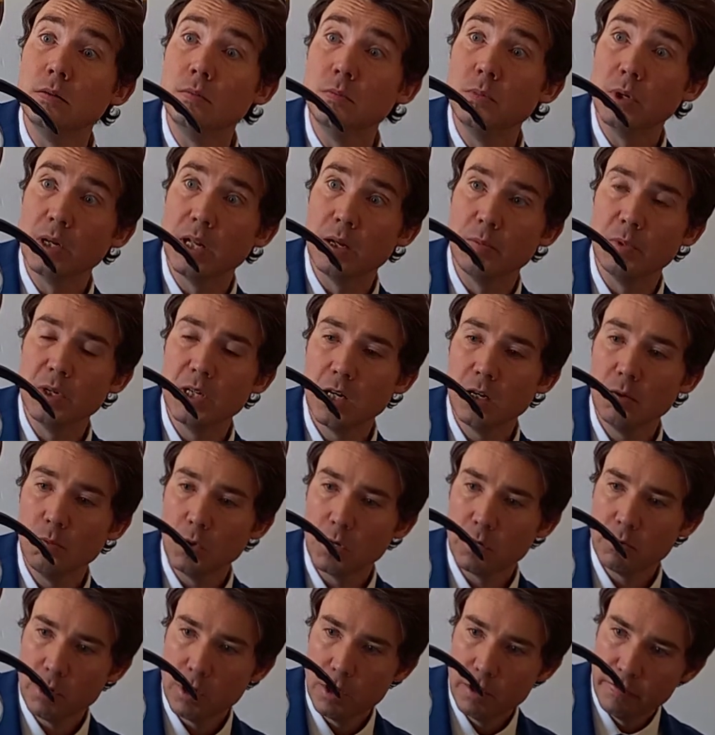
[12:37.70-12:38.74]
put it in. We don't
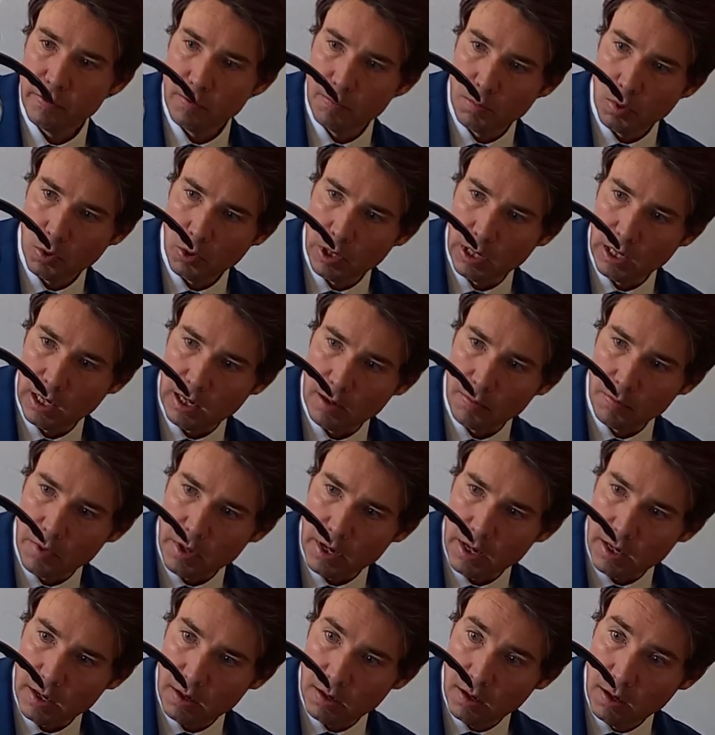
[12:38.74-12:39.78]
want to overboil it up
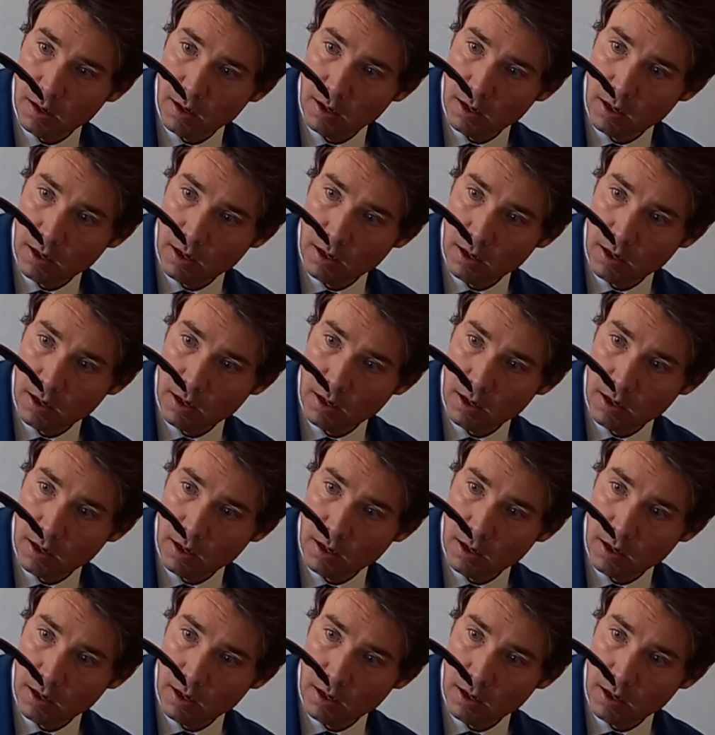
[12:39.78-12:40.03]
there.